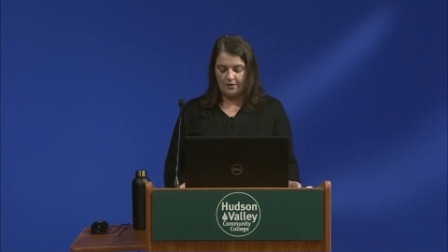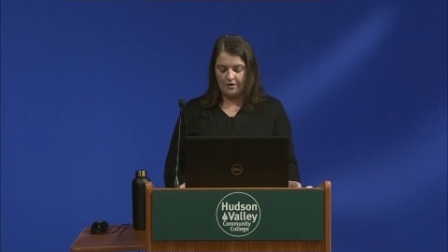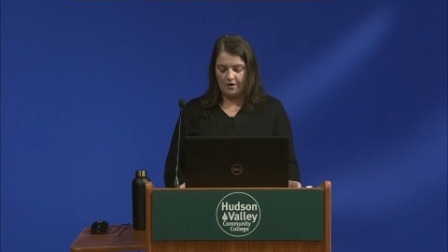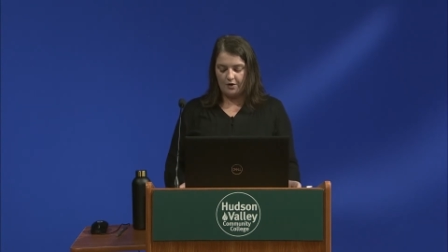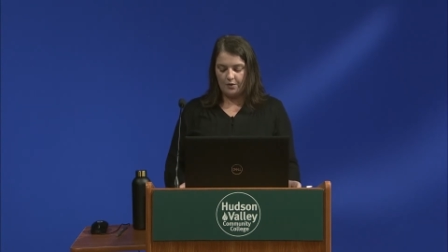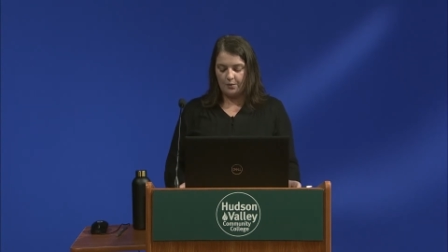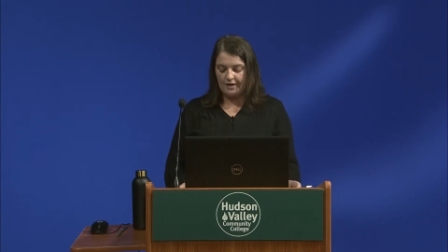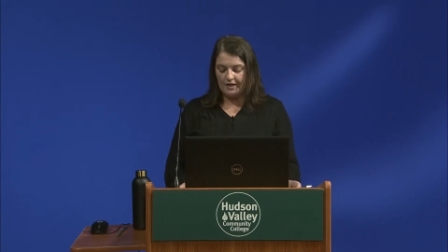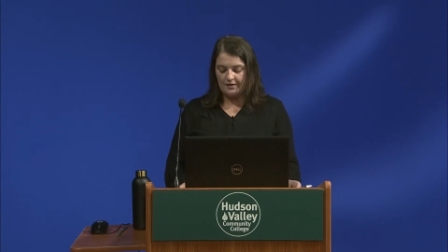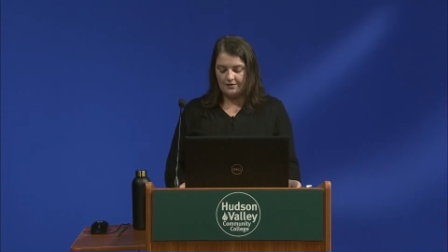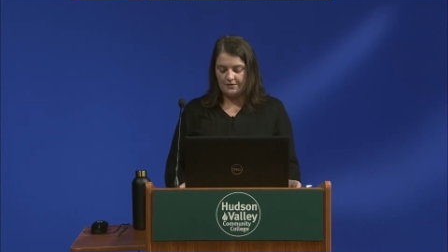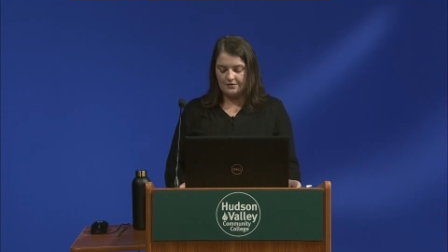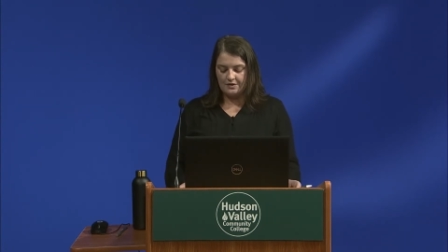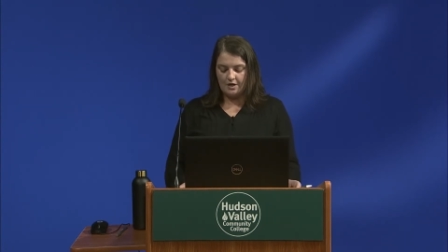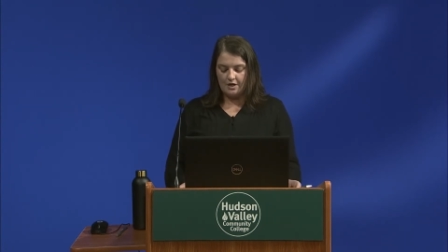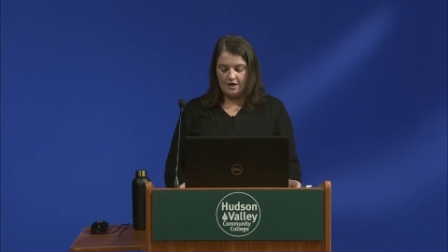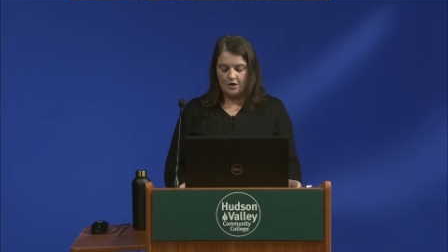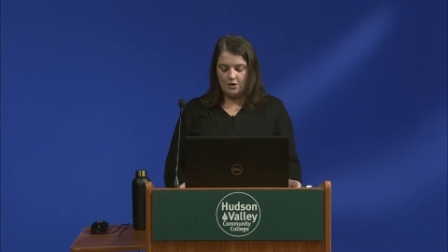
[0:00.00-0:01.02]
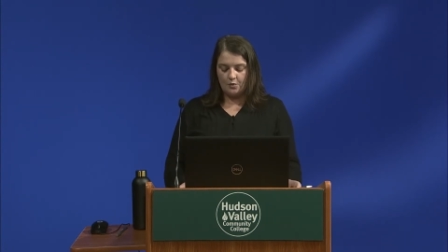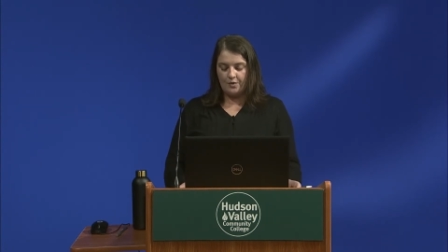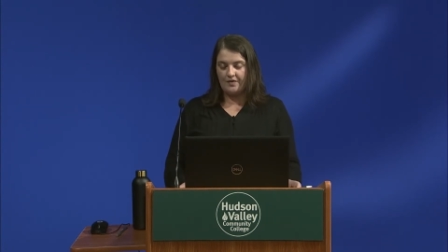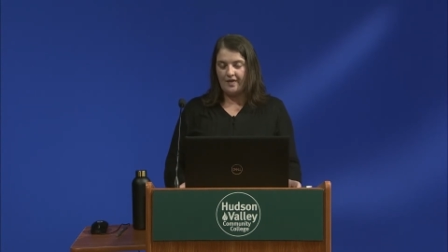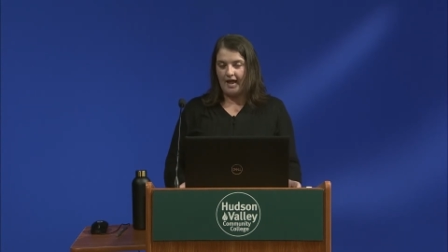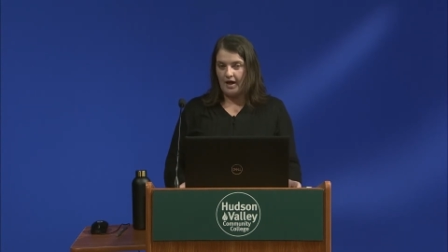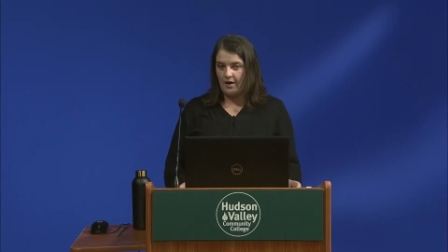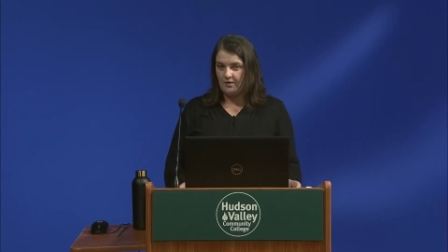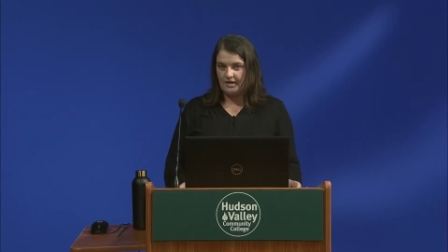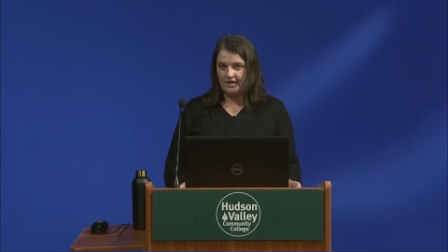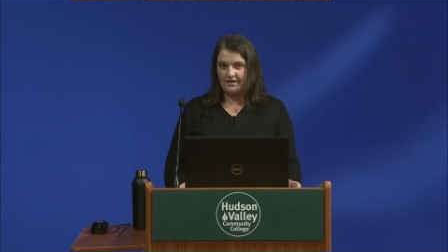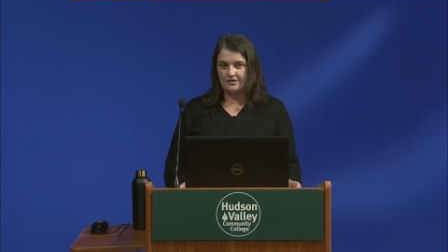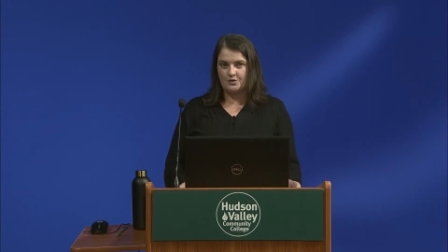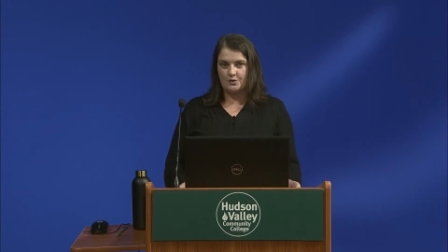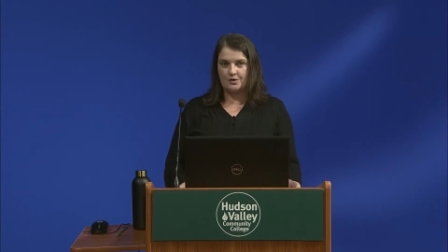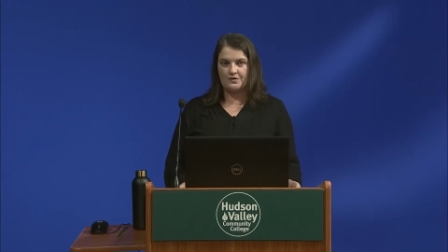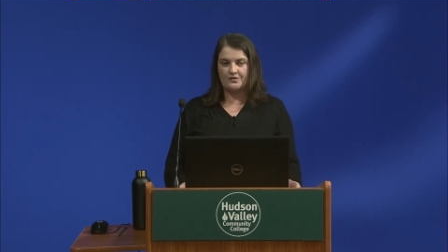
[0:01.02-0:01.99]
on wheels without any
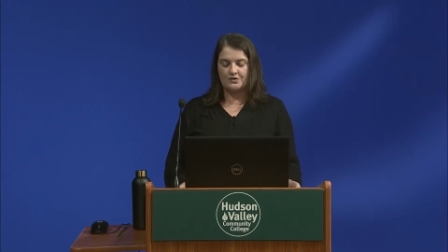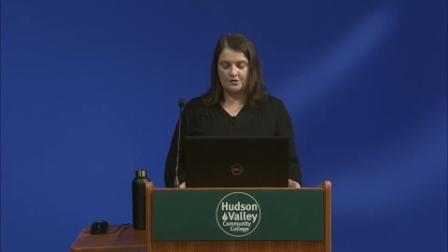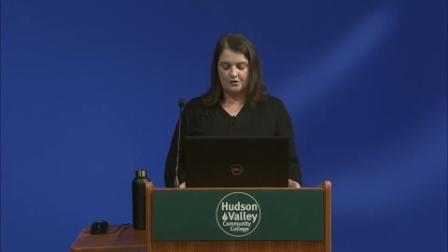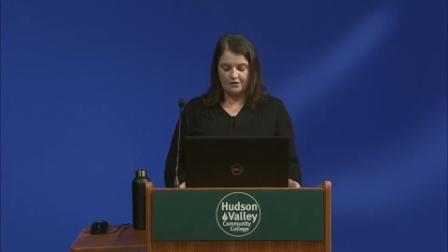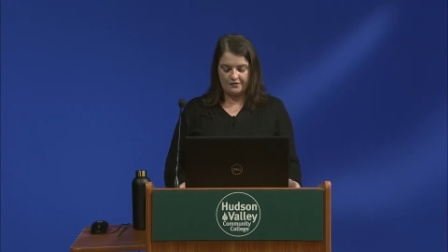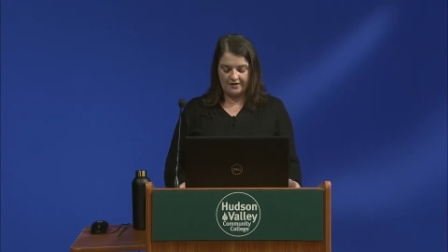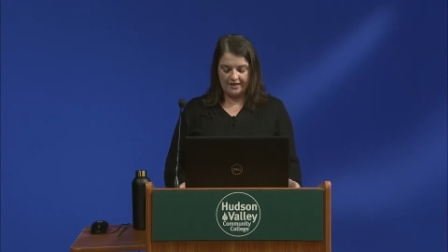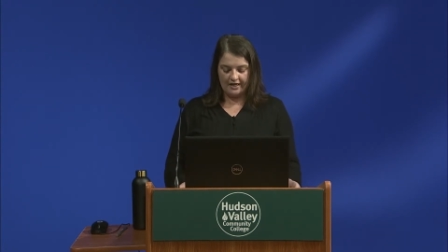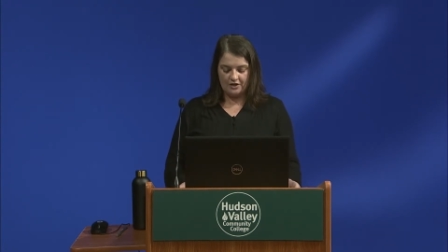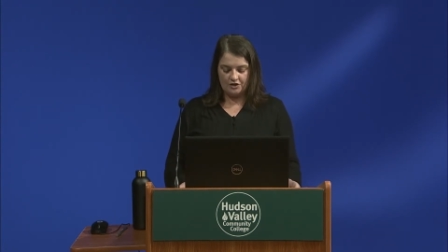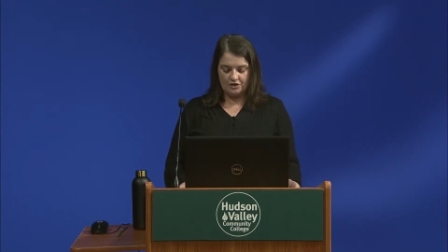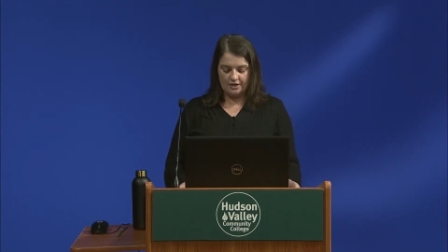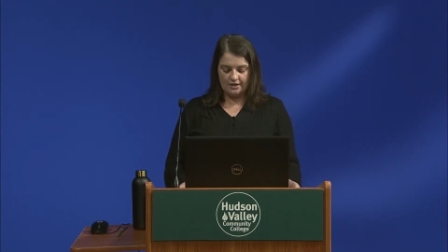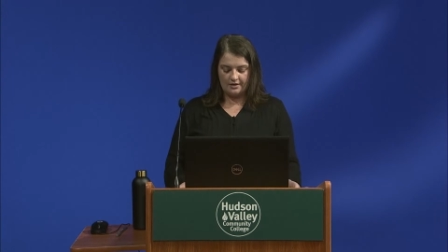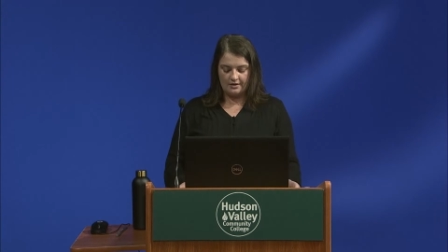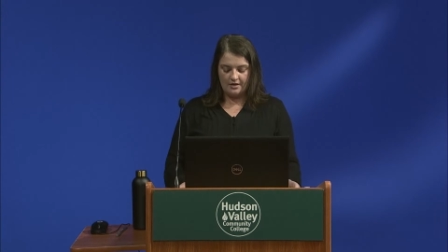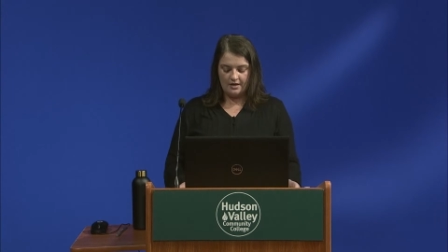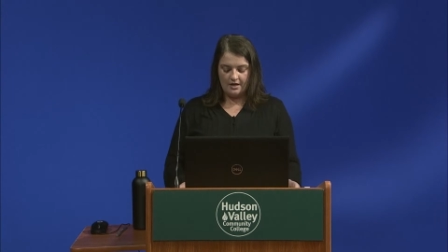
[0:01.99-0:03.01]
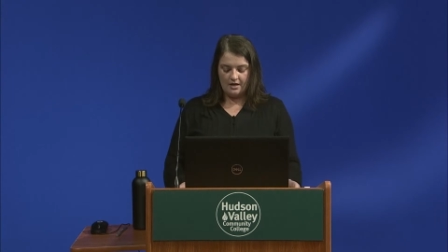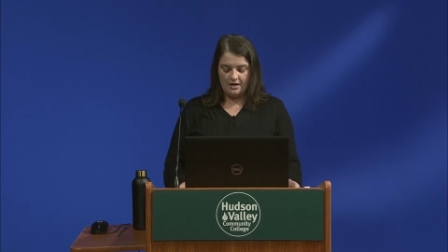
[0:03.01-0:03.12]
sort of certification,